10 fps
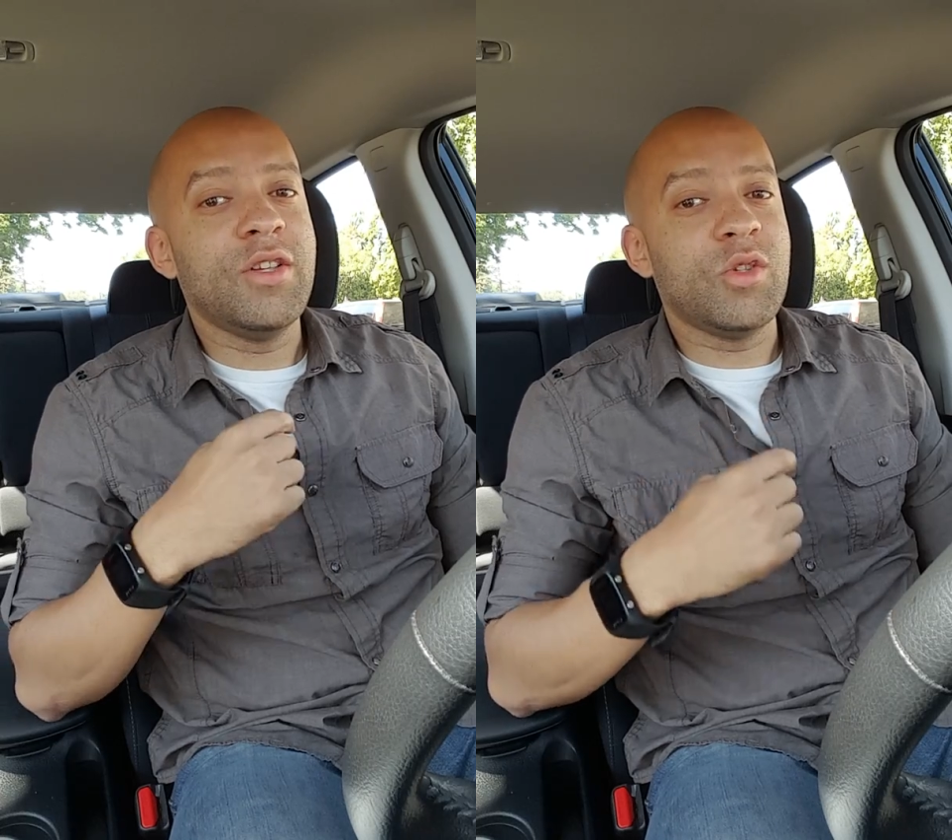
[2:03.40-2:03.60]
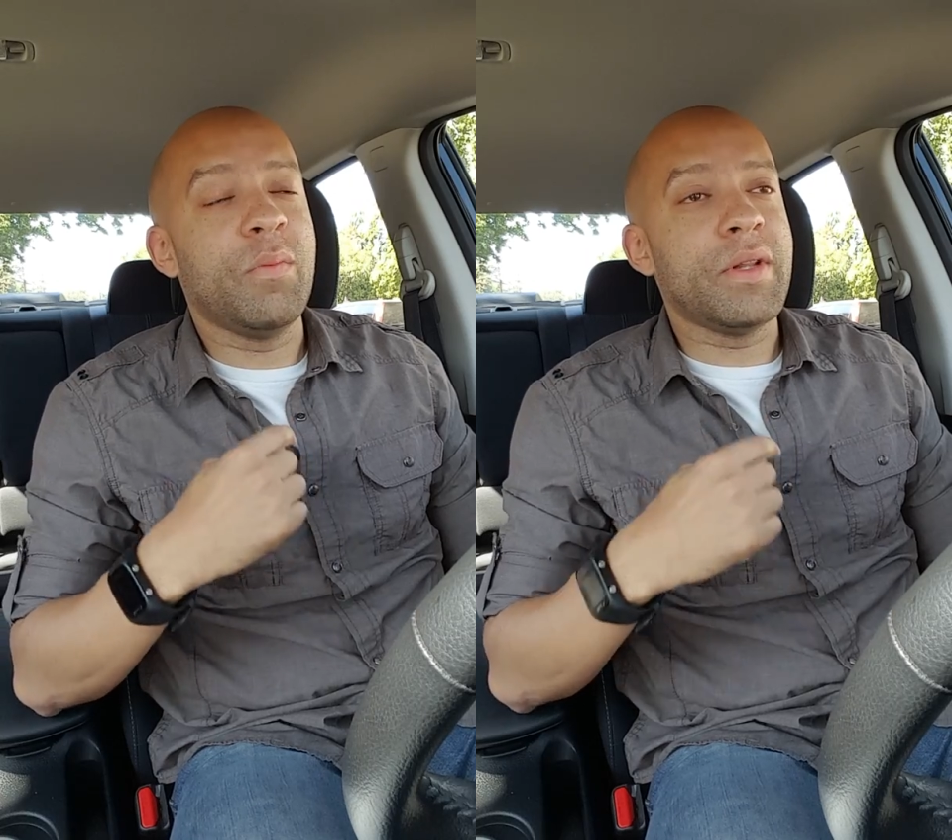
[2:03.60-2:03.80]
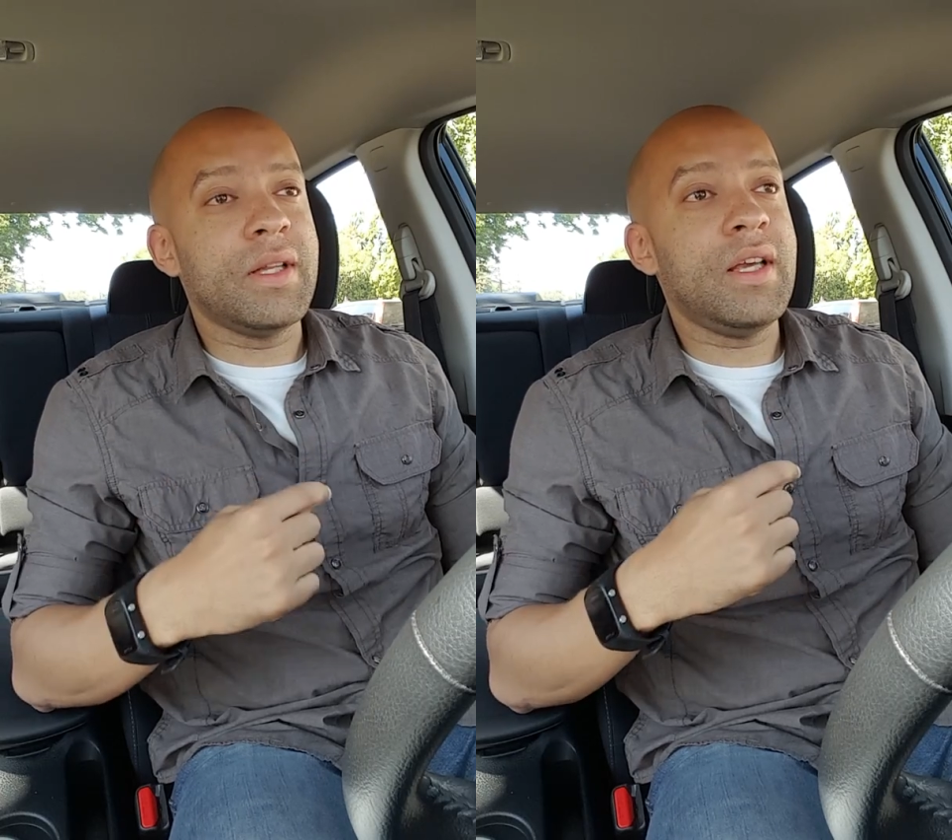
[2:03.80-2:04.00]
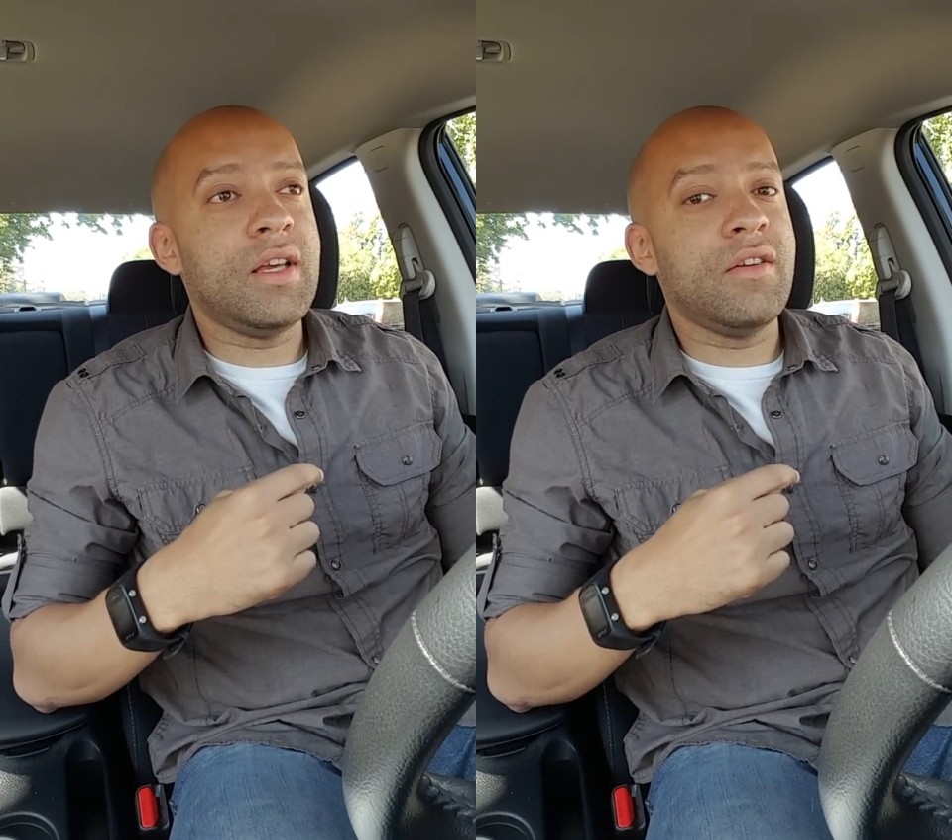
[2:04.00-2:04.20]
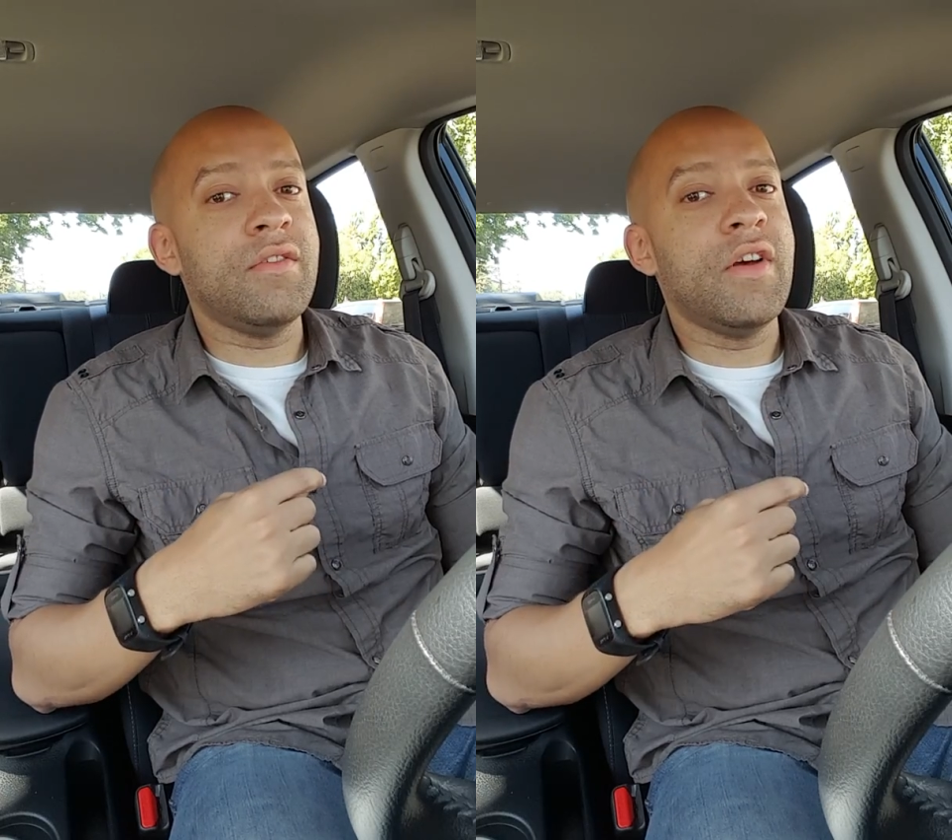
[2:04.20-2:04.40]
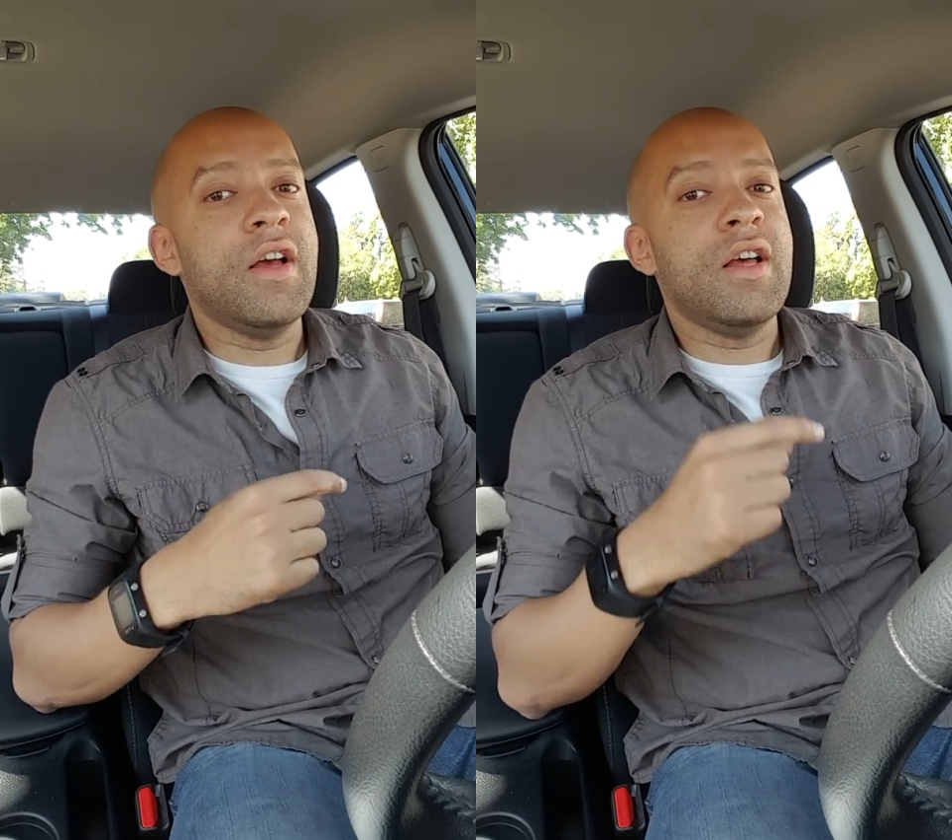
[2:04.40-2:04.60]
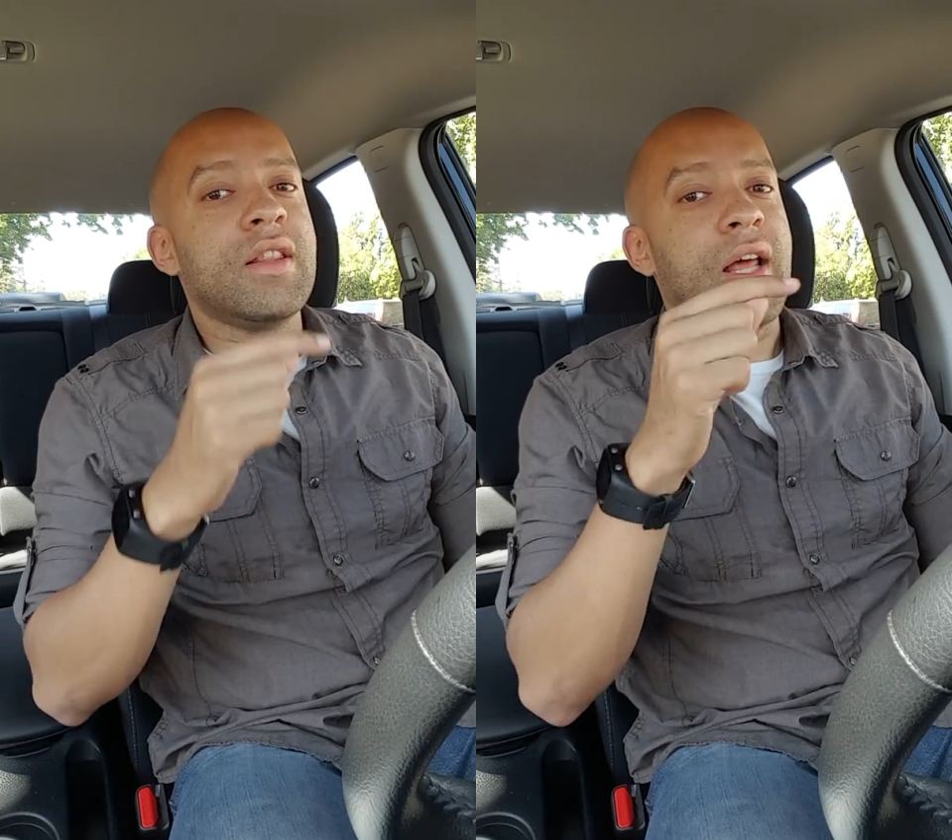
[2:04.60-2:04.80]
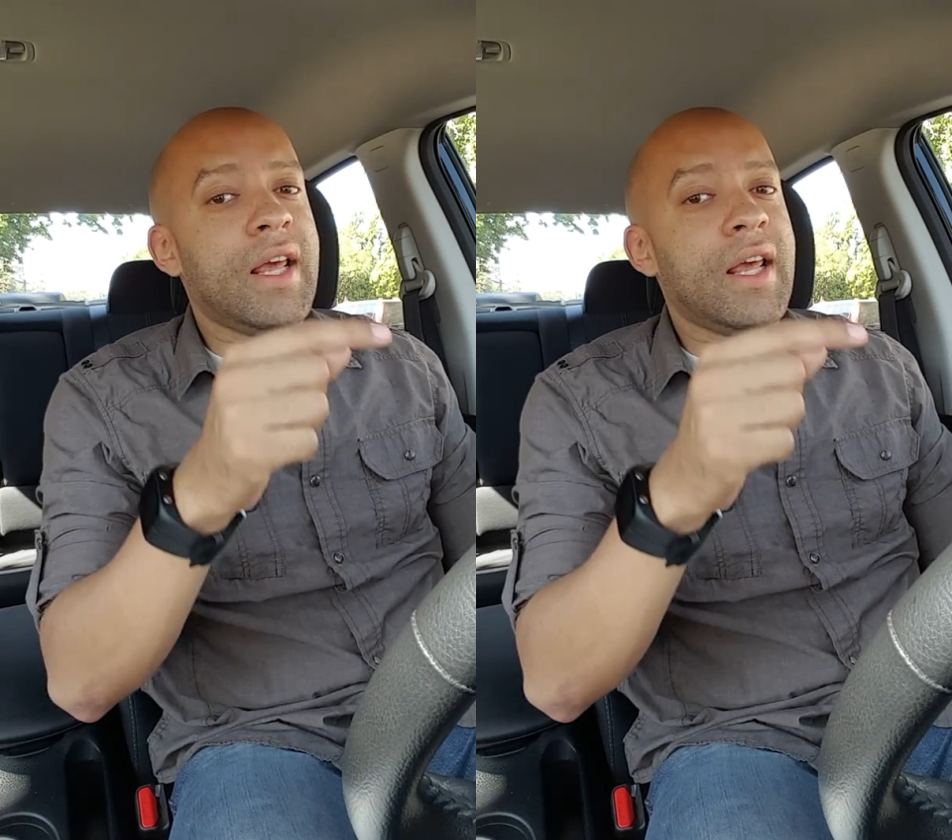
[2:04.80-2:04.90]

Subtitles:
to believe that